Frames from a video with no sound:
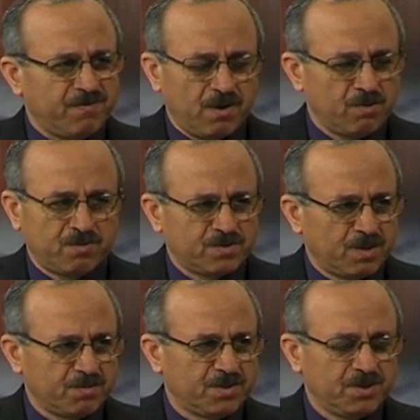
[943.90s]
followers
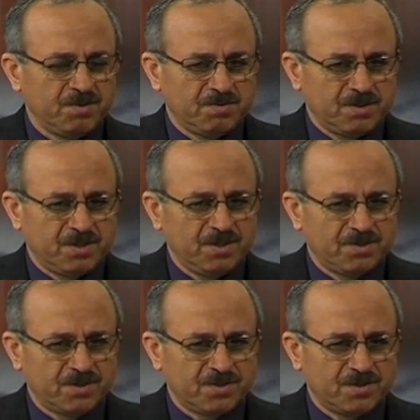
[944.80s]
of
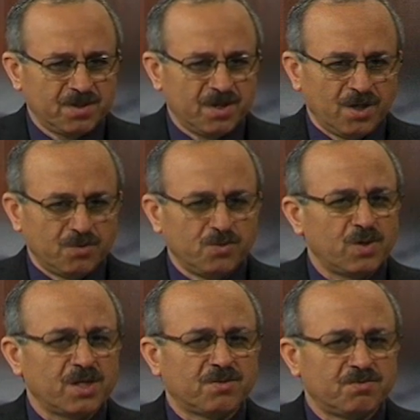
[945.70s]
Jesus do
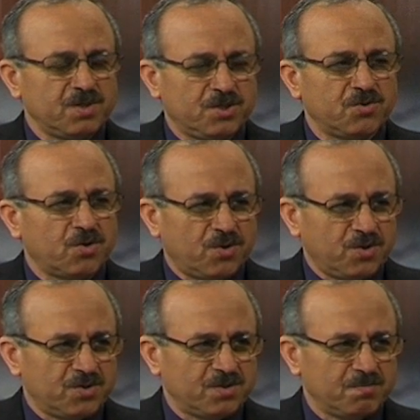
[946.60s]
not
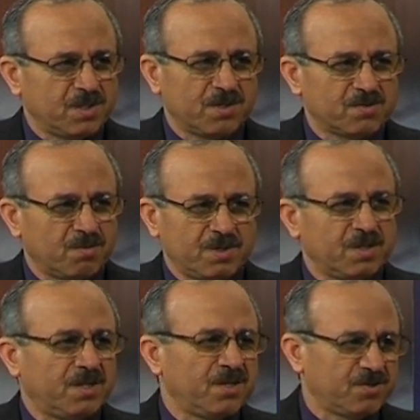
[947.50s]
rejoice because of the
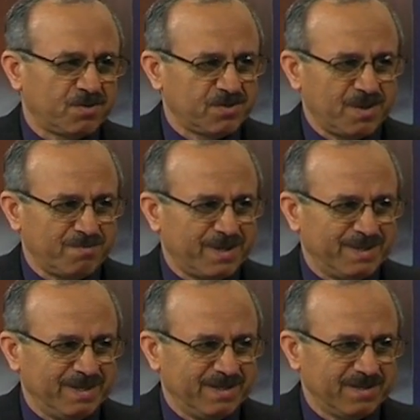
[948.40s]
death of
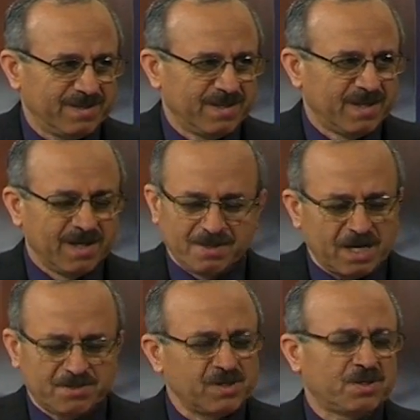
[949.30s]
somebody.
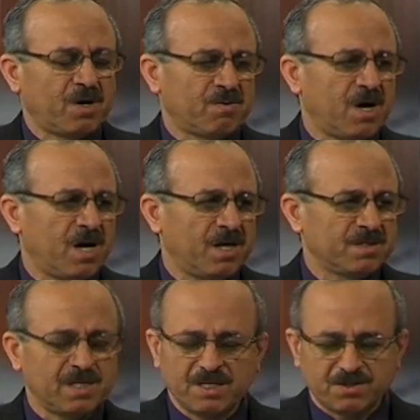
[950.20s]
That's not our heart.
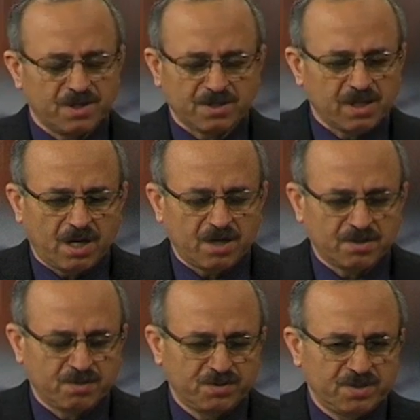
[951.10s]
That's not the heart
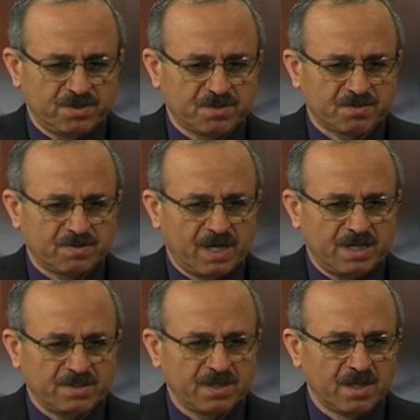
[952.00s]
of Jesus
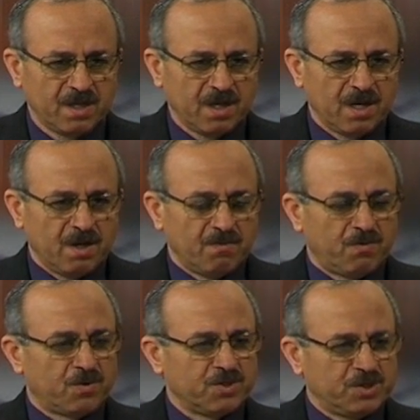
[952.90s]
Christ.
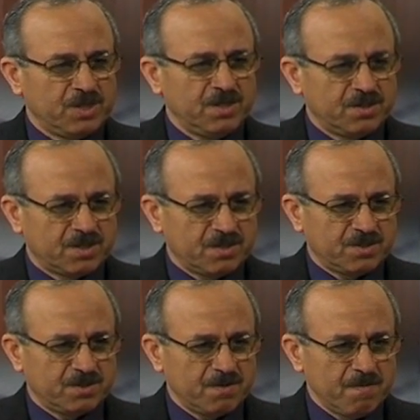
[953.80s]
For
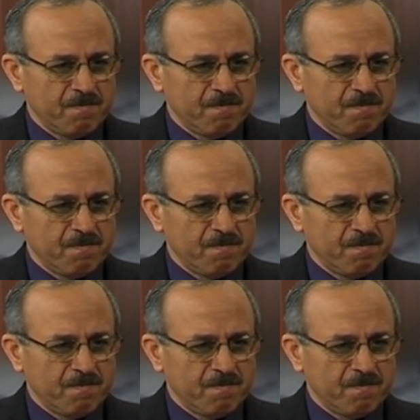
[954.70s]
Jesus,